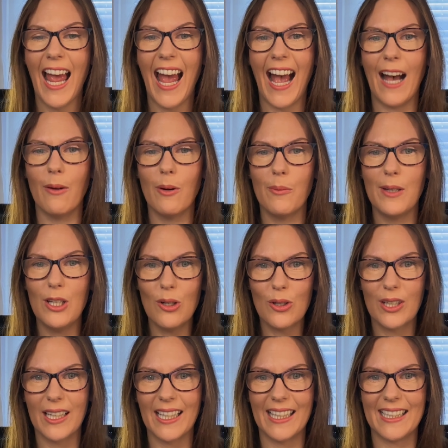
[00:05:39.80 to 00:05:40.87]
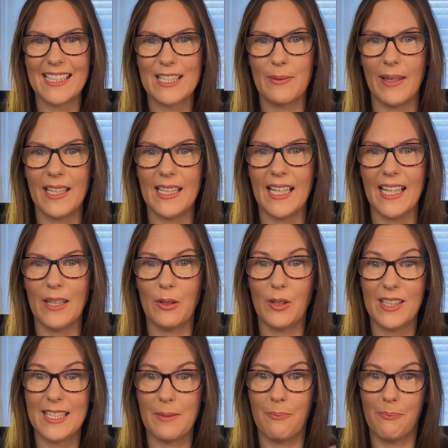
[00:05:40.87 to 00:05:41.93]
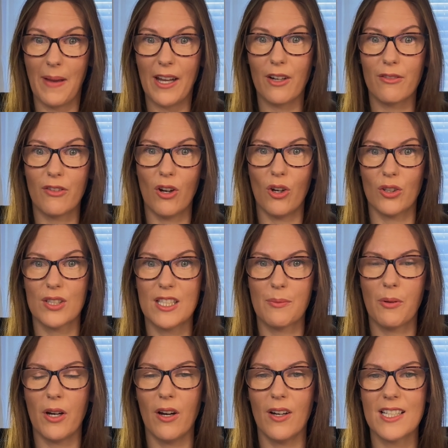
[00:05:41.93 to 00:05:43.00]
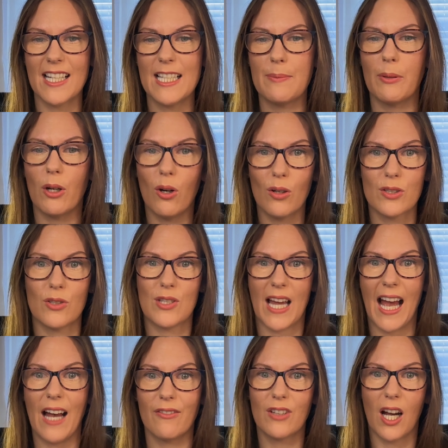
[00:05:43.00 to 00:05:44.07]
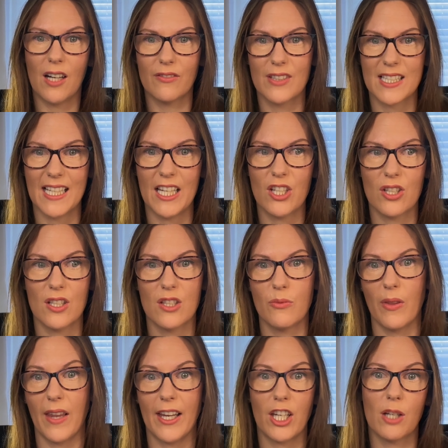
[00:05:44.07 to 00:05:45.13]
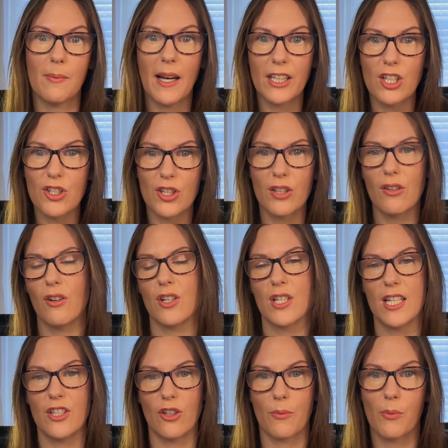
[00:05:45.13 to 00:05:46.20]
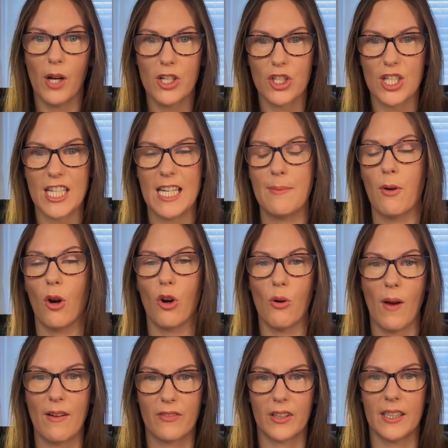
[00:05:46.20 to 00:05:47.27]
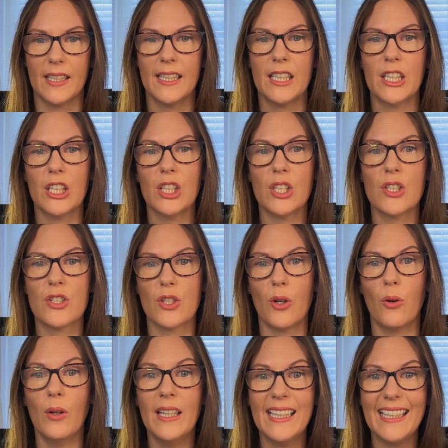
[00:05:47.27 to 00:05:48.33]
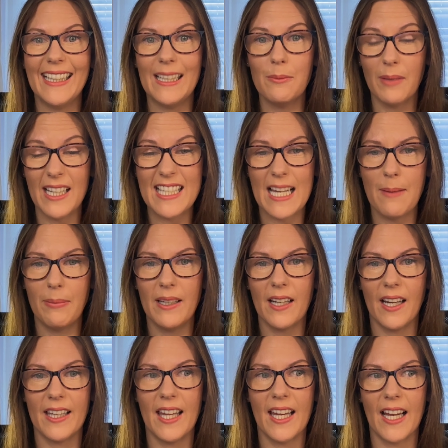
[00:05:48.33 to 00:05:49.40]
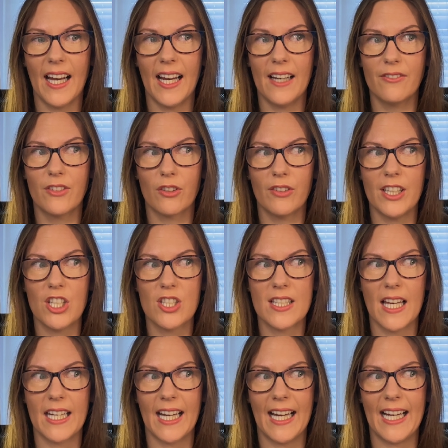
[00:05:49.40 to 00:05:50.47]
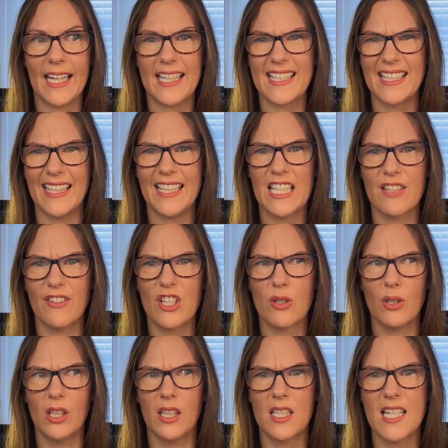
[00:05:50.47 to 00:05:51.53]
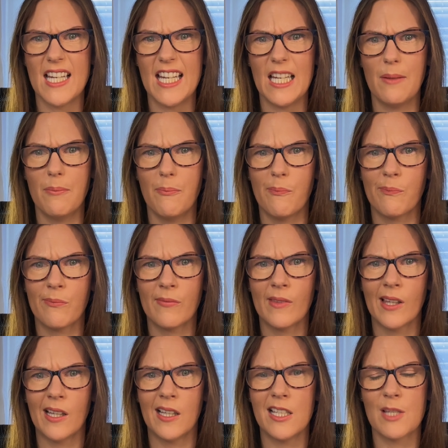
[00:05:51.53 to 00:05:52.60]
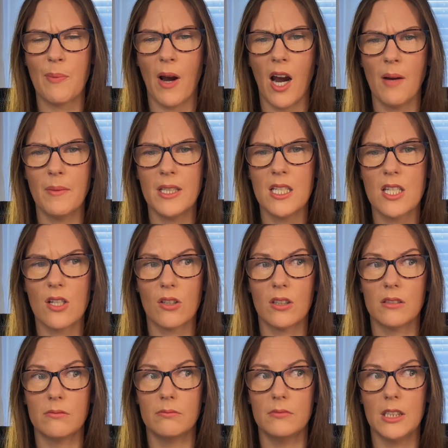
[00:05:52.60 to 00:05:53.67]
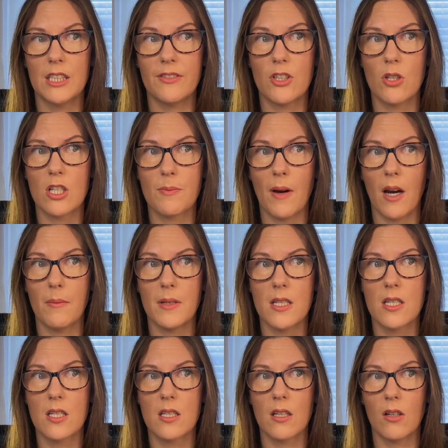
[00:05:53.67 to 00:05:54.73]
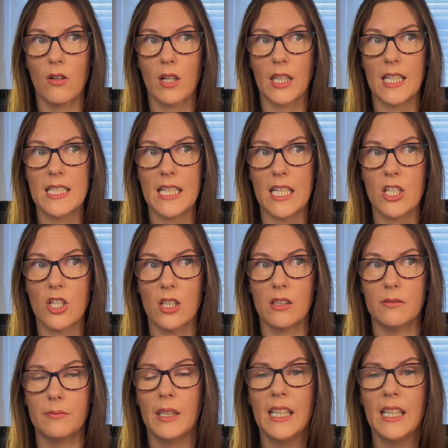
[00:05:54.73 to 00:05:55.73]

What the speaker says: And when we look at it this way, it's better for us to prioritize, but also to have conversations with like your manager or your project team or whoever. So in my template, I think I have the reach set as individual team department or individual department organization,